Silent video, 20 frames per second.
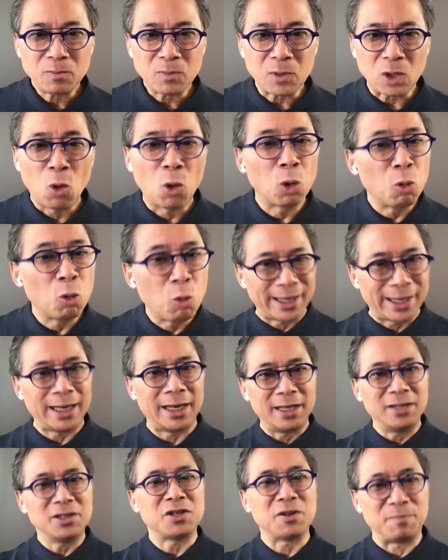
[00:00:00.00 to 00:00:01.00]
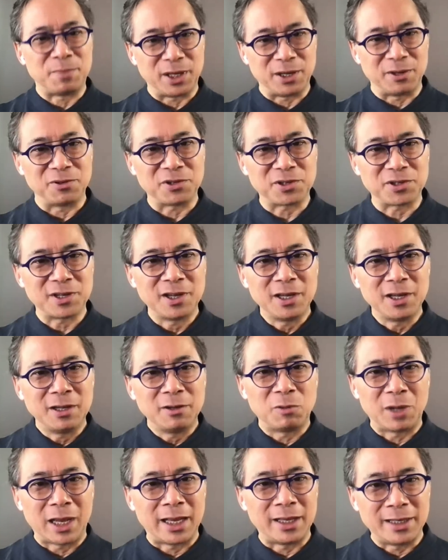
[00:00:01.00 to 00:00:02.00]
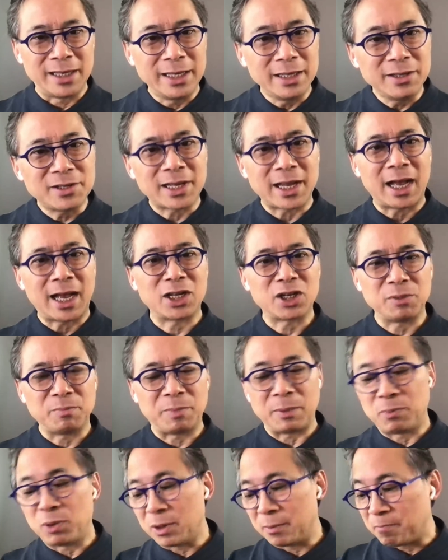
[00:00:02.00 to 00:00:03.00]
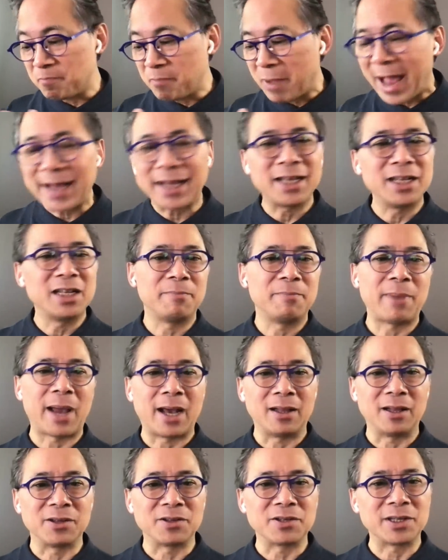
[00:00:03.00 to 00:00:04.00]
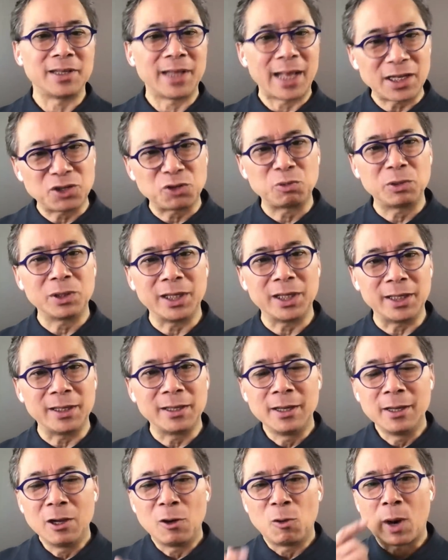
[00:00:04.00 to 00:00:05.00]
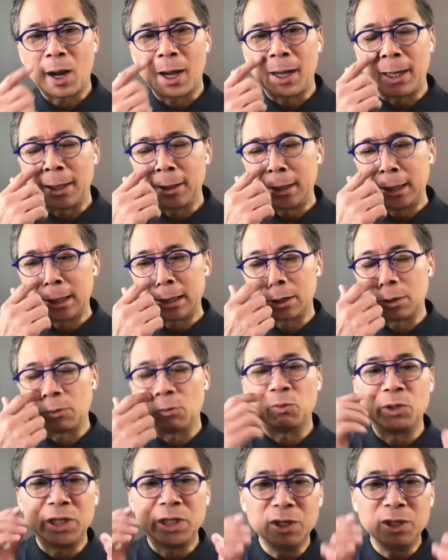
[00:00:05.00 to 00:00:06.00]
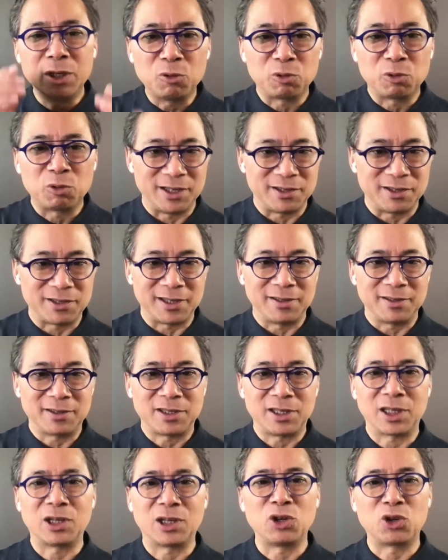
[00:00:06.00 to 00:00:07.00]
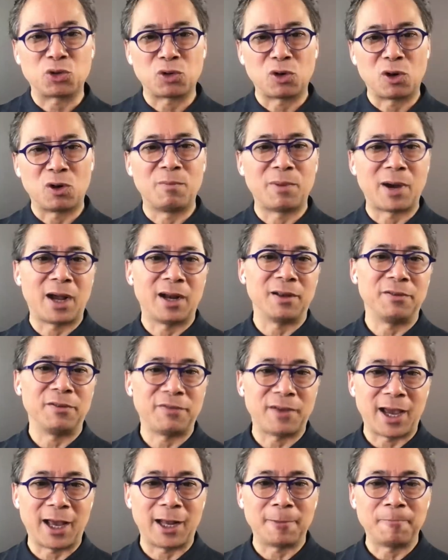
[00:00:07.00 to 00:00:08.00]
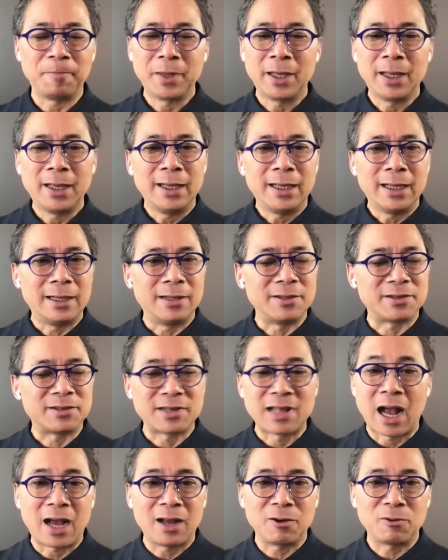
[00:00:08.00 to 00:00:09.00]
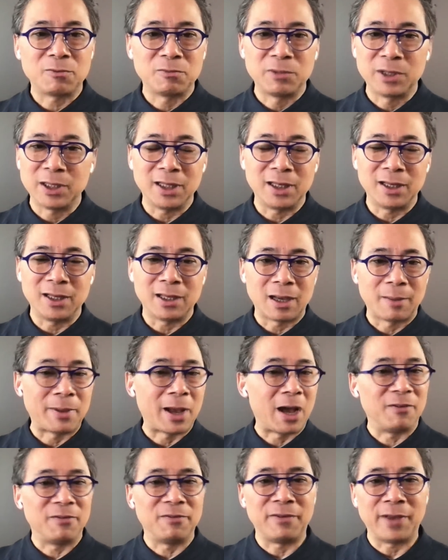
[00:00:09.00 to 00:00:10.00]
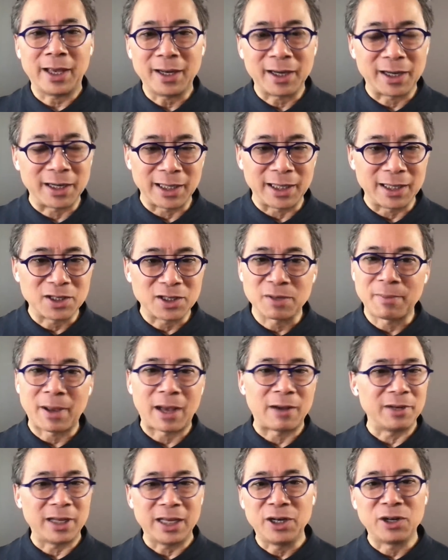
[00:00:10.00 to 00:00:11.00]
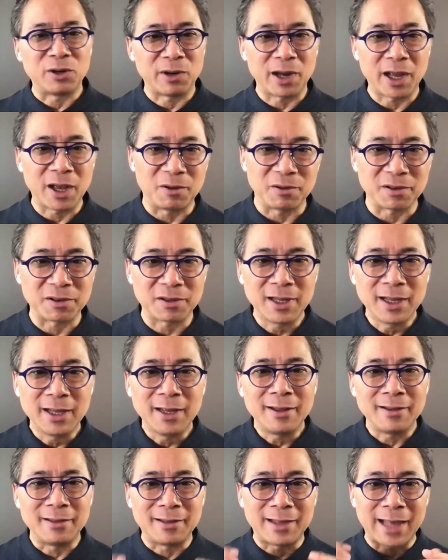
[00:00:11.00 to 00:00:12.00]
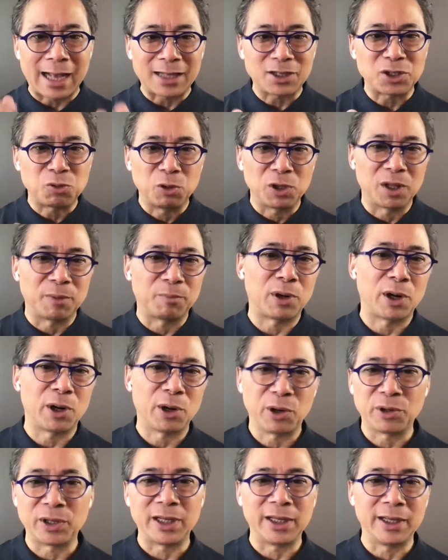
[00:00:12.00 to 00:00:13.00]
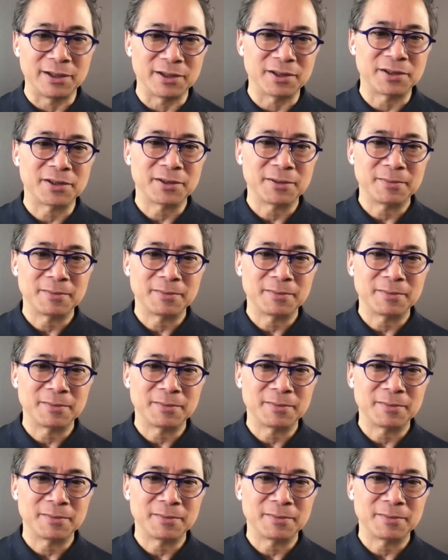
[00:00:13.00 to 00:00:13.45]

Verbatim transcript: or when it is abused, it needs to actually be put back into balance. And that's really why I think the real reason to control body fat is not really about vanity, it's about inner health. That's where the priority is.